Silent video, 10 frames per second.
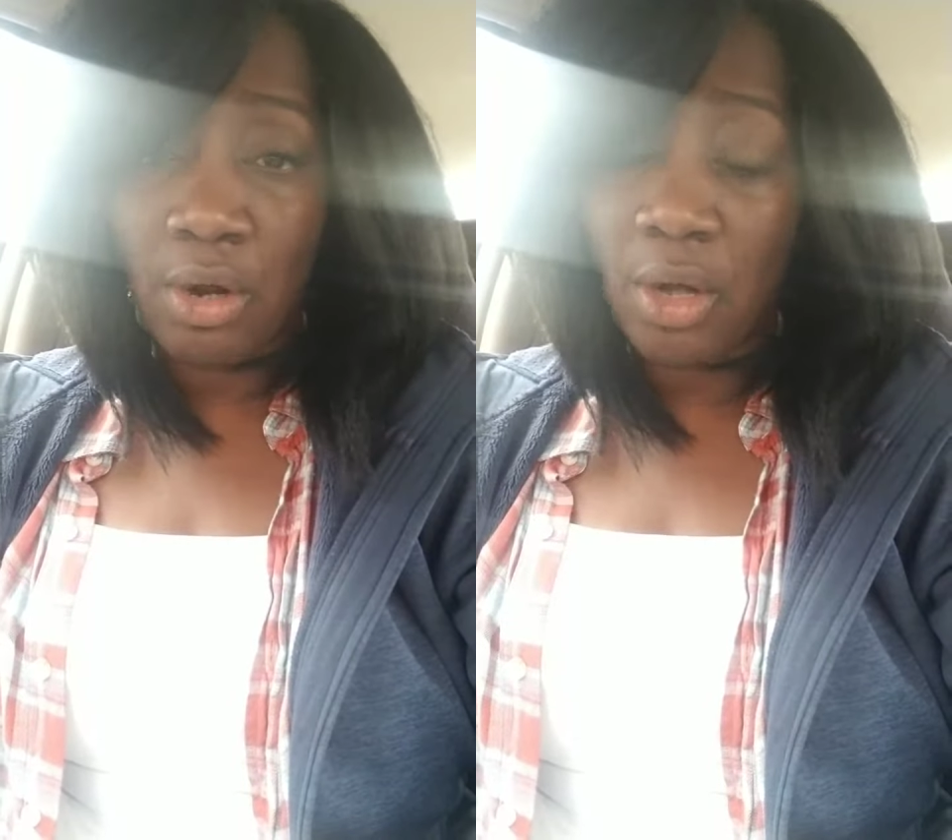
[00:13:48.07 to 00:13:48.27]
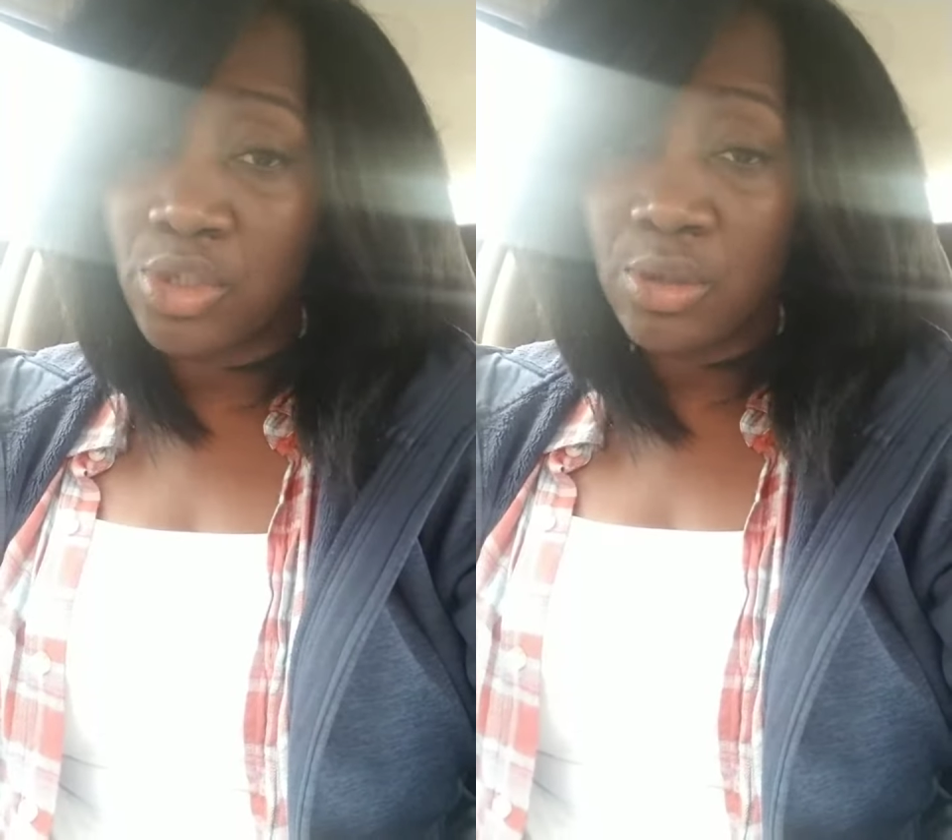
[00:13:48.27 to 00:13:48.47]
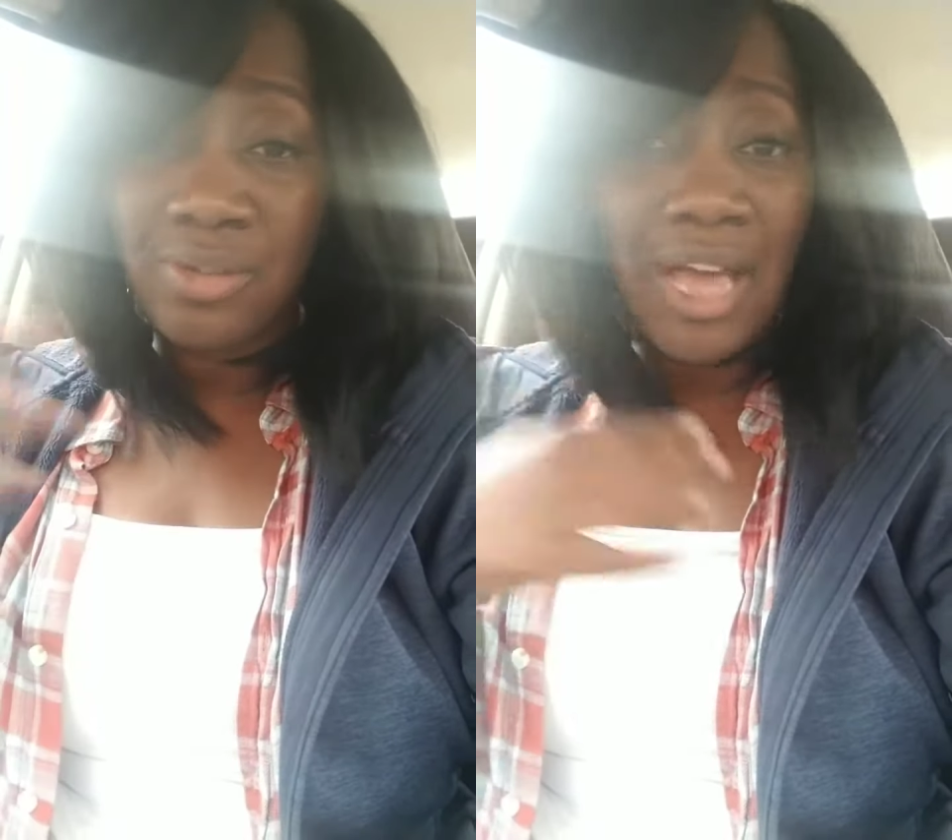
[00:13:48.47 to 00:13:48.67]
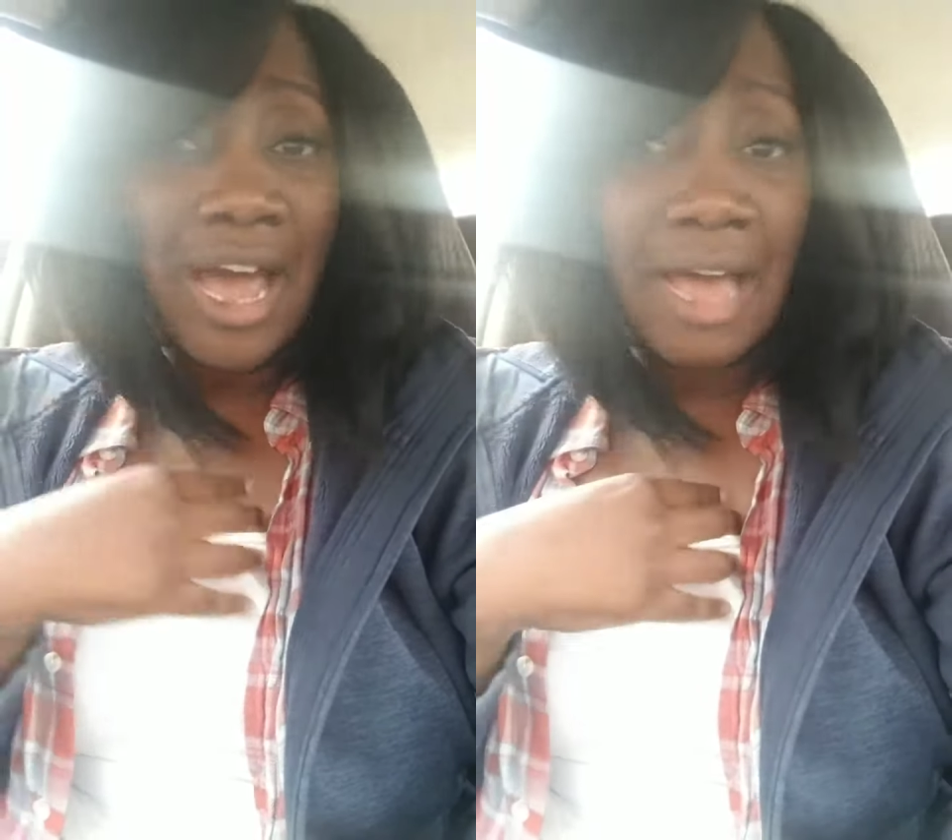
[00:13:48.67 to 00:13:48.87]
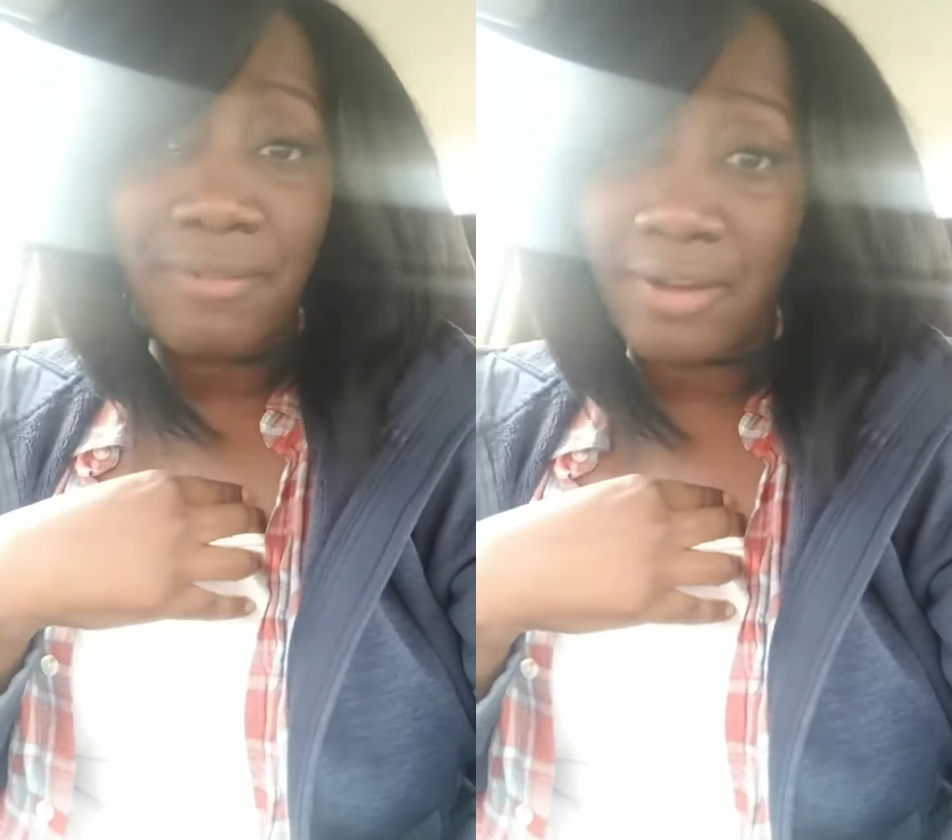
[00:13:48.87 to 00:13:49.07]
goes through that
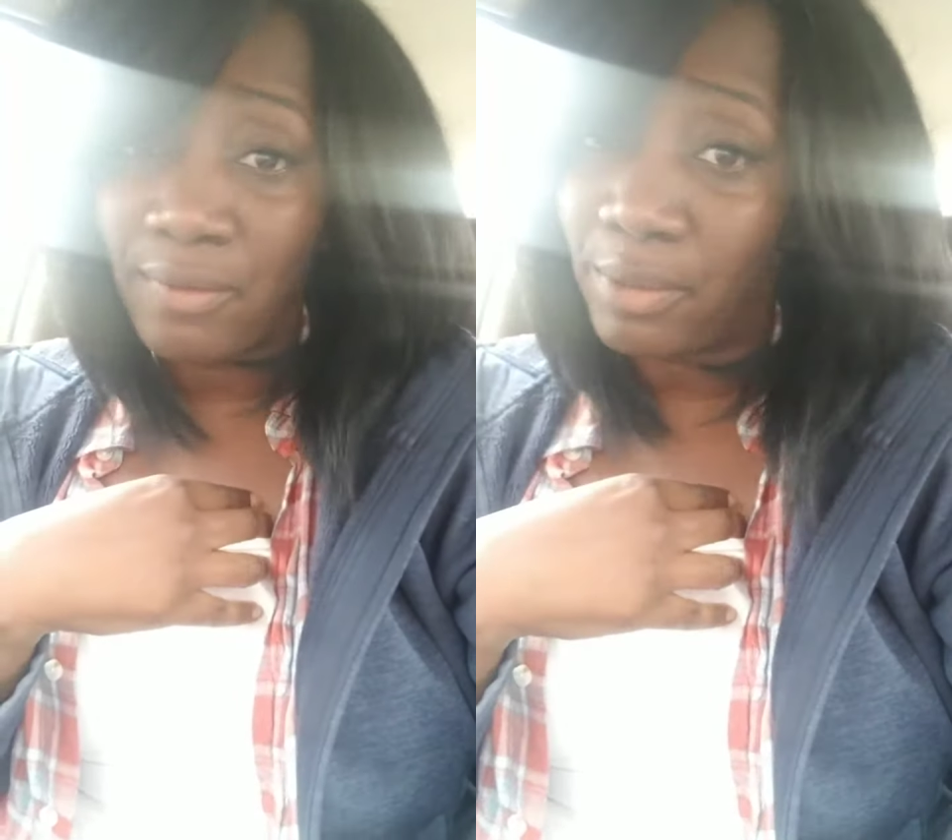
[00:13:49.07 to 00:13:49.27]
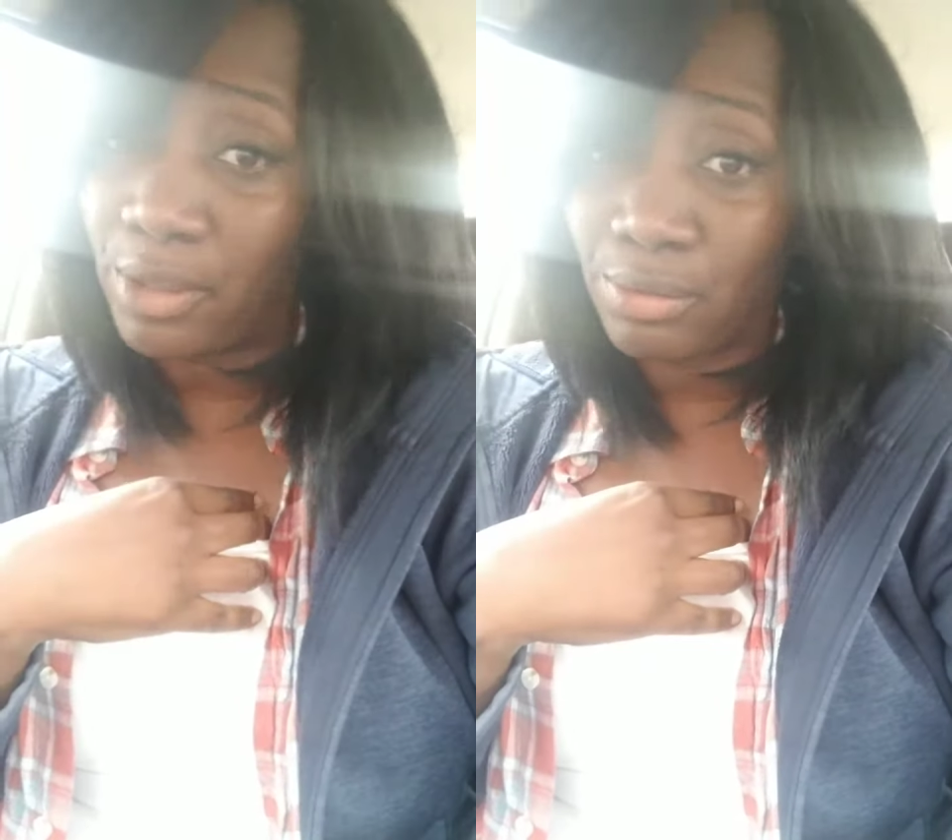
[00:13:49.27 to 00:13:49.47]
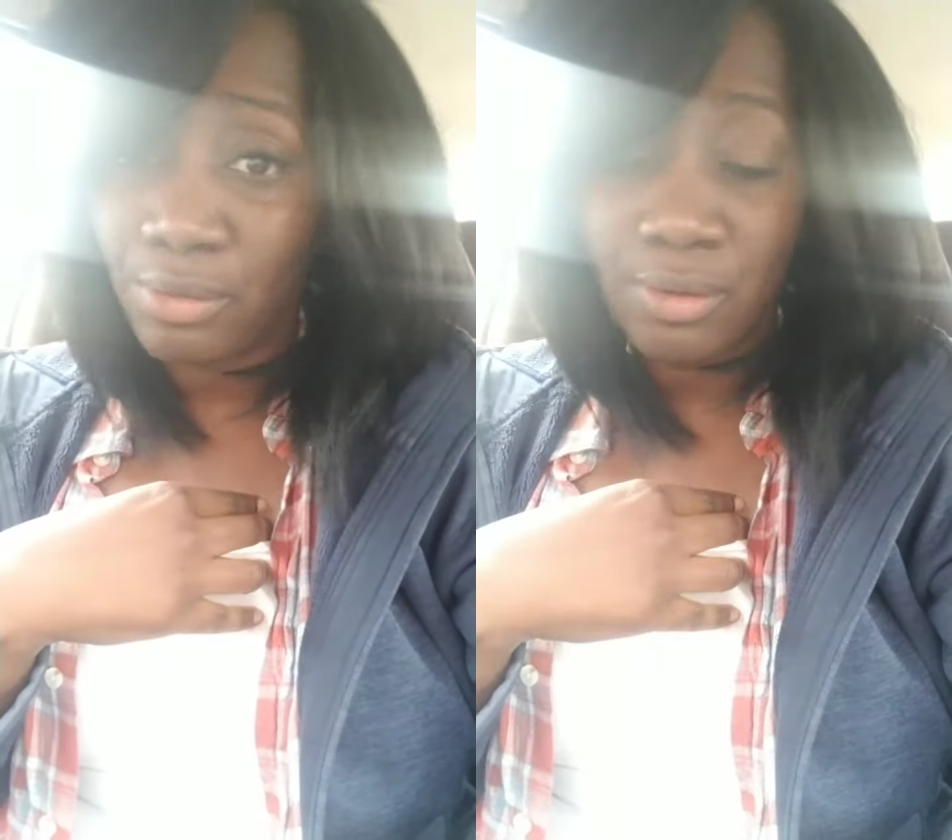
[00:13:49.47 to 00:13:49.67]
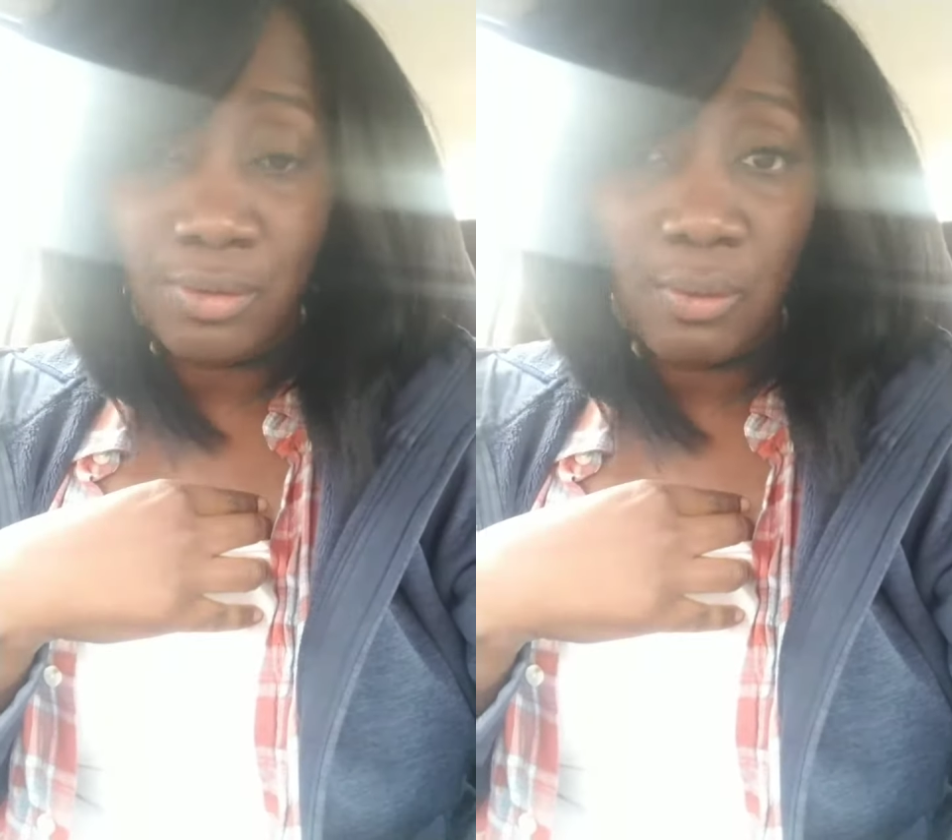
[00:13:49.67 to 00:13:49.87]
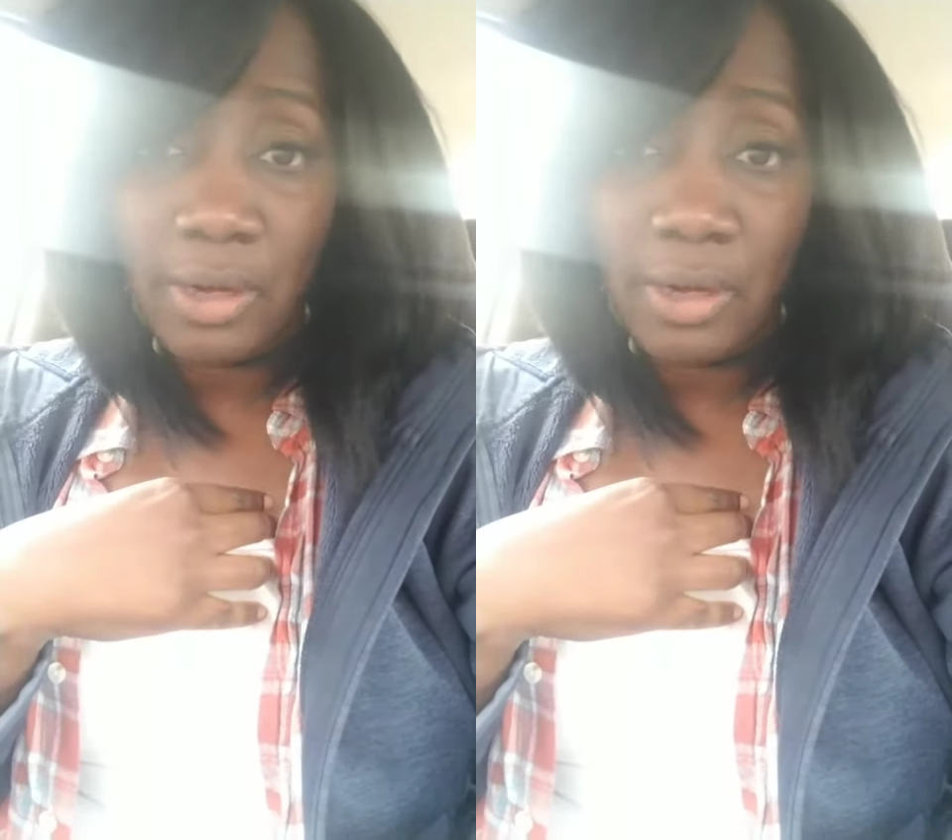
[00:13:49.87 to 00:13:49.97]
I've never went through